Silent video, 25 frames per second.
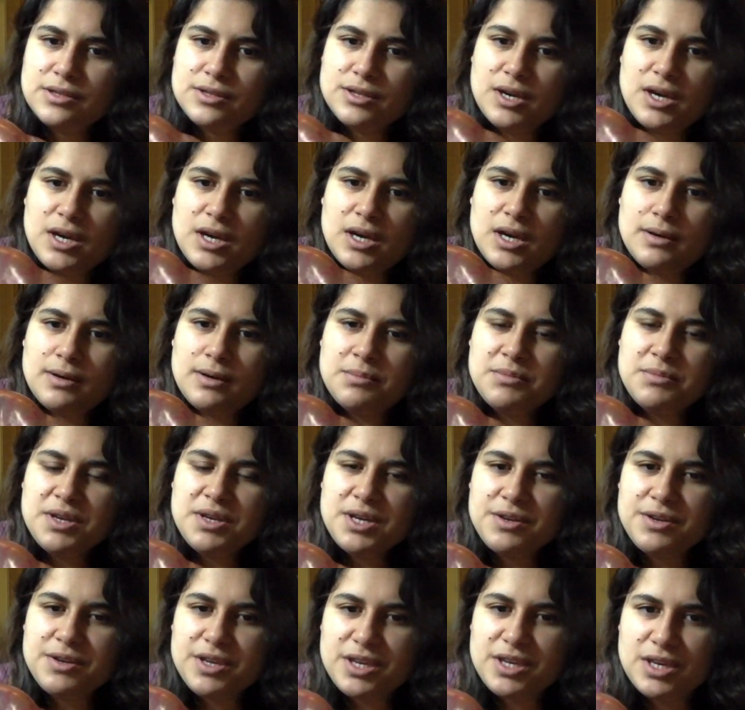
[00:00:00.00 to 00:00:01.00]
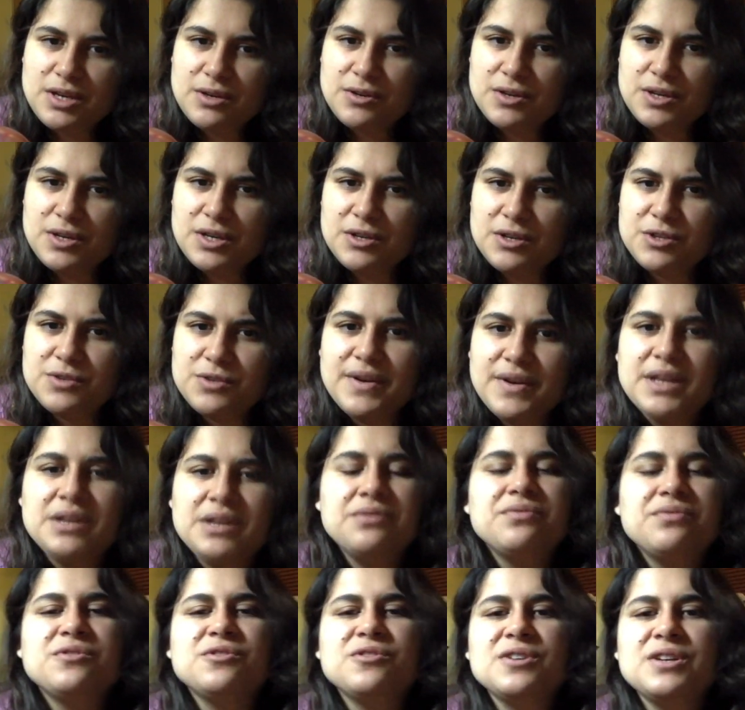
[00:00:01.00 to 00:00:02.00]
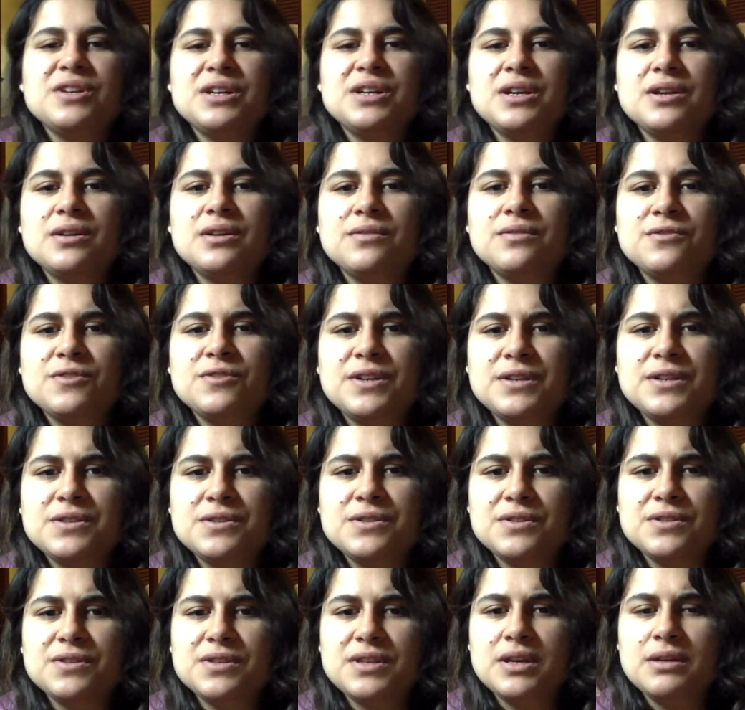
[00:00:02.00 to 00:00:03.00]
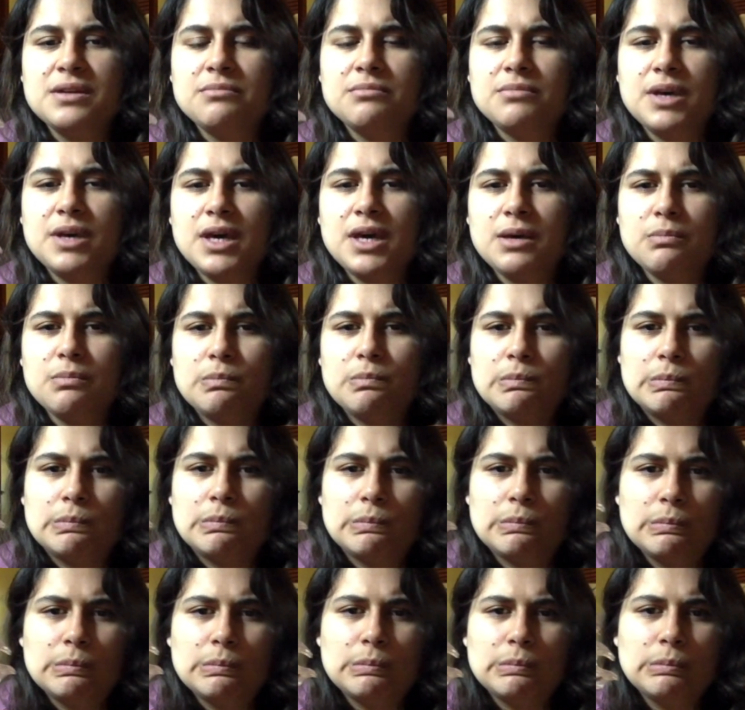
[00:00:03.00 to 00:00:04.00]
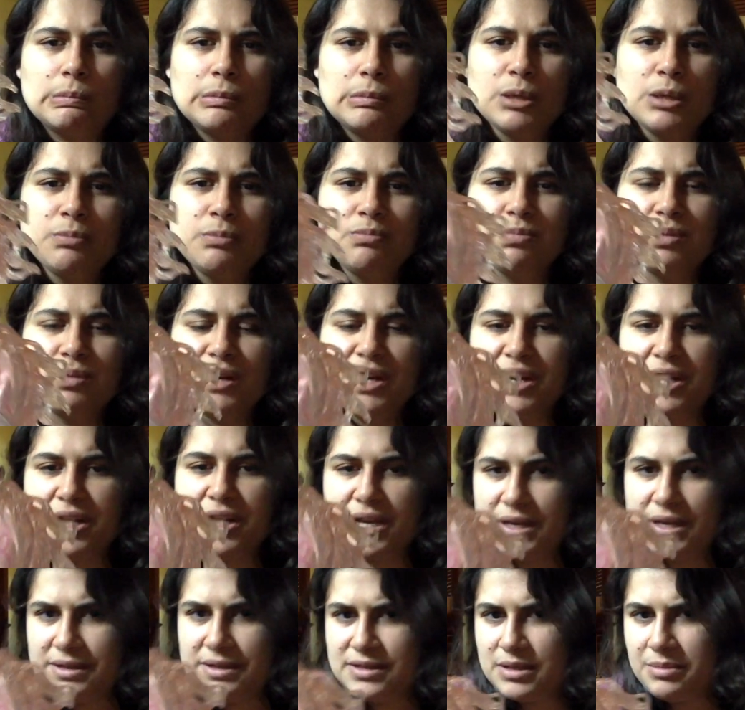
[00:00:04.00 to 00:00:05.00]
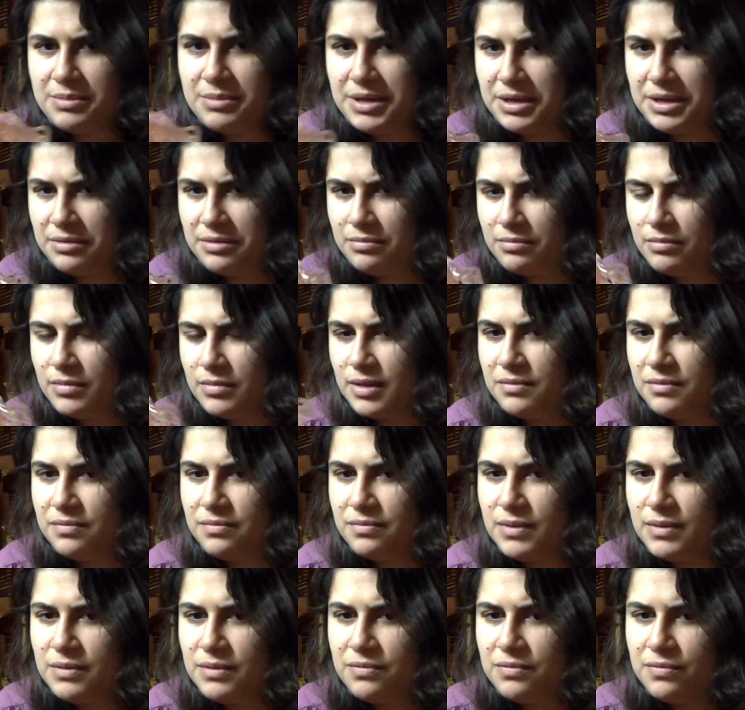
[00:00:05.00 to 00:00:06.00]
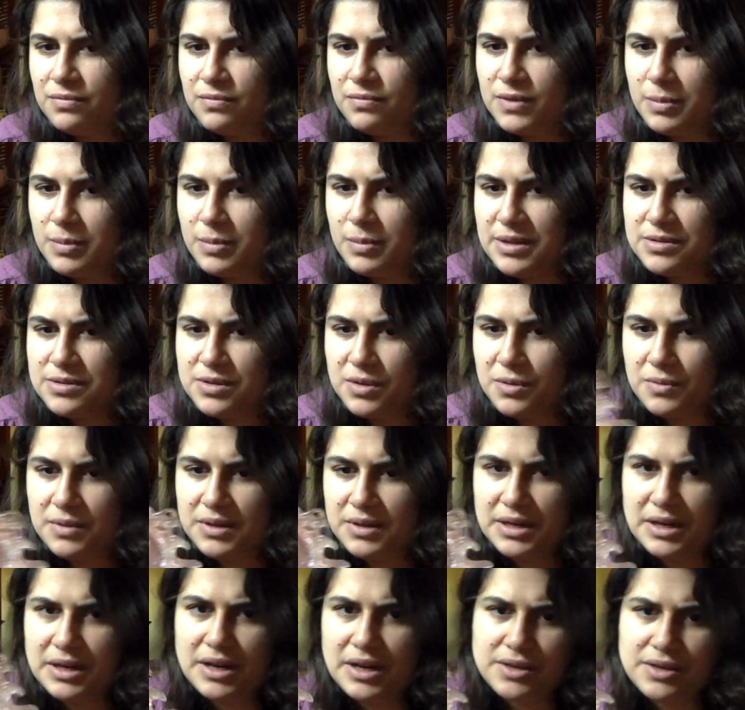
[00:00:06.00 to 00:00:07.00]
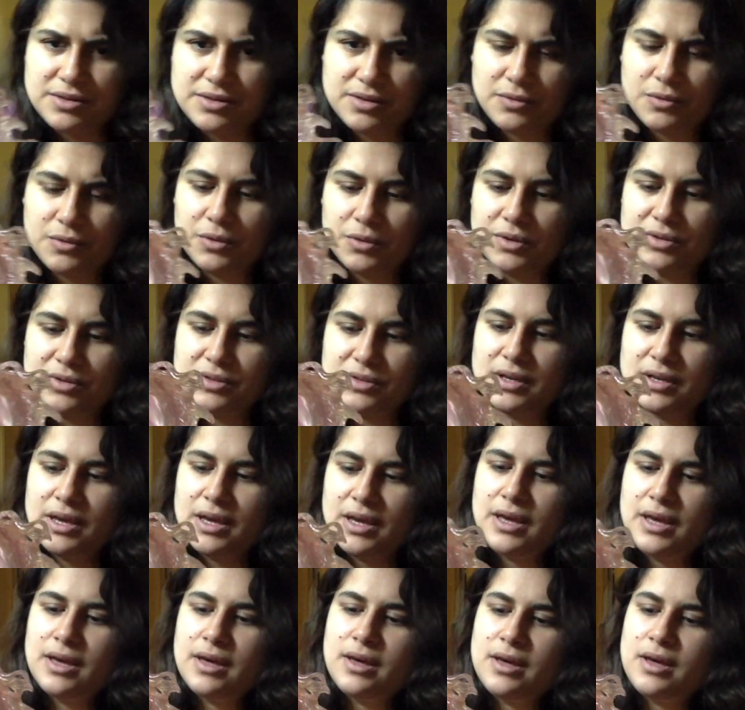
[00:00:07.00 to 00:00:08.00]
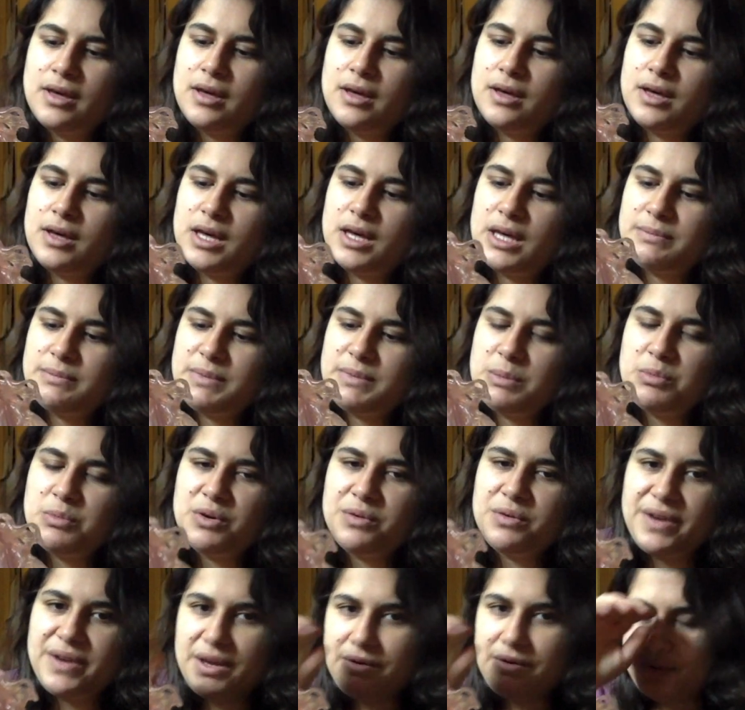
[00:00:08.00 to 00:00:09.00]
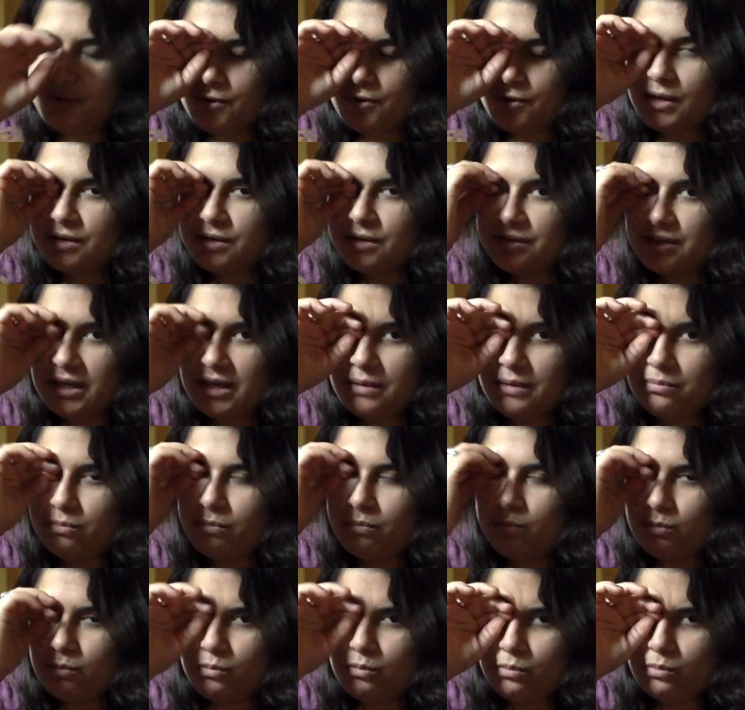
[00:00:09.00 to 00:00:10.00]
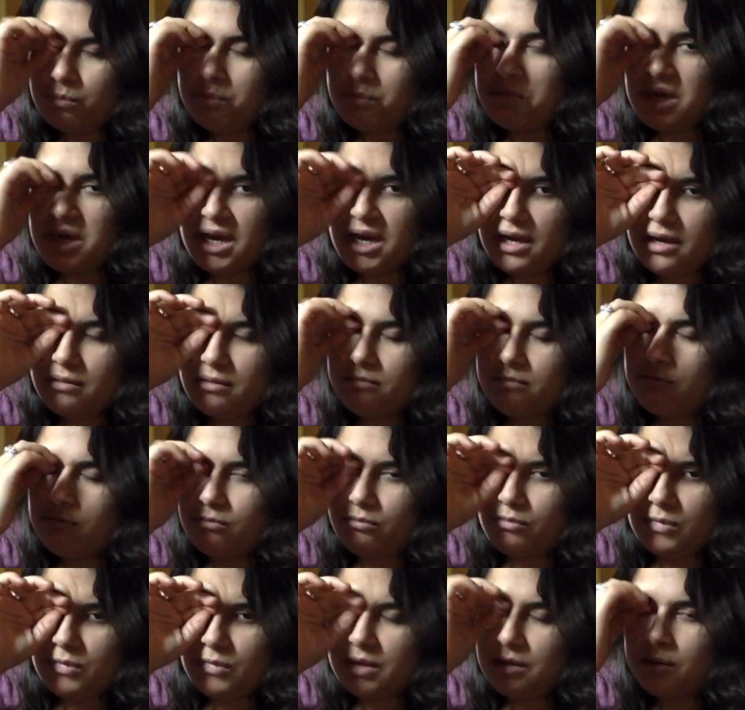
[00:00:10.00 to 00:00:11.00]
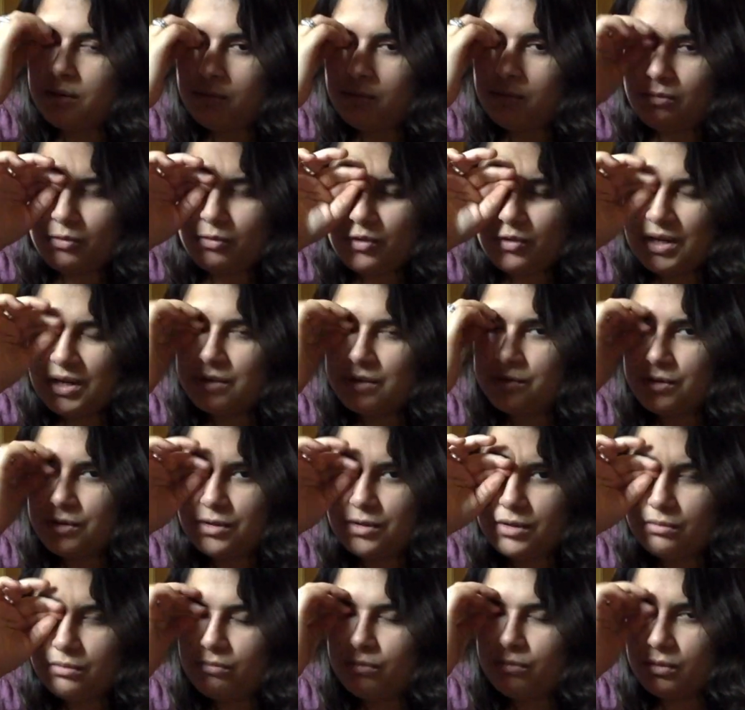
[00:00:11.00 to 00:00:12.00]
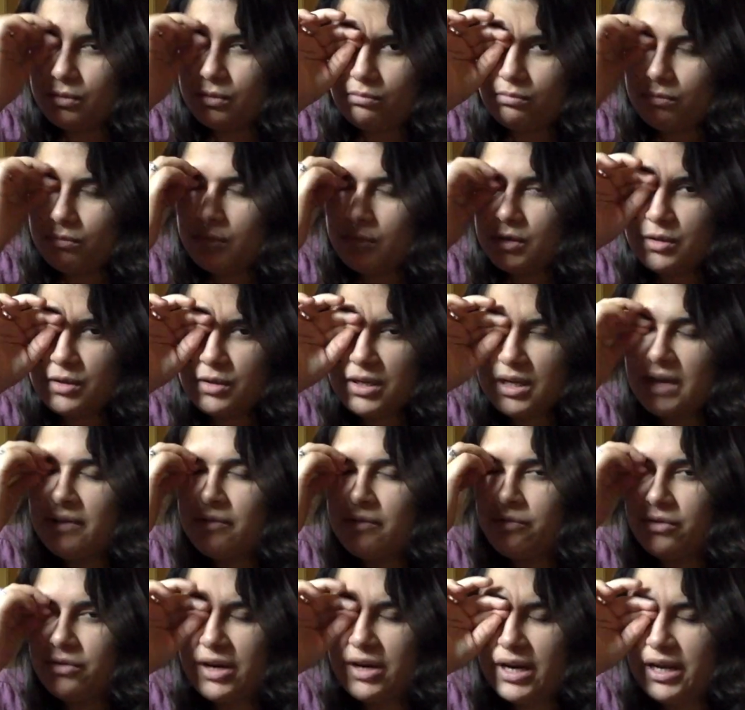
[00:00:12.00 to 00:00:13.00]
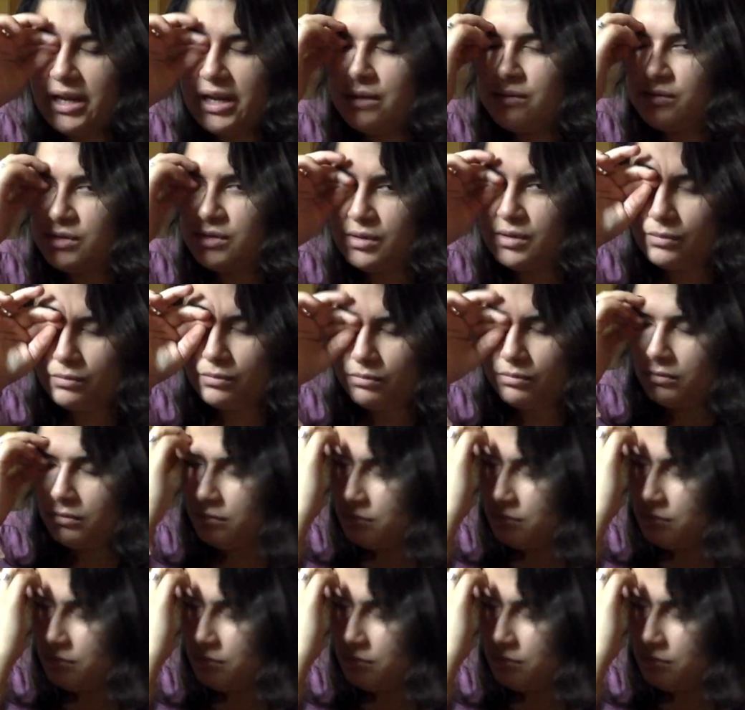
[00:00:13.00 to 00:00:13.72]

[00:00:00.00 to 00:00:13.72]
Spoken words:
I'm not a huge fan of translucent, but they're pretty nice. I mean, if depends on what it is, of course. I'm more a fan of glossy, matte than translucent, but it's good to have variety, so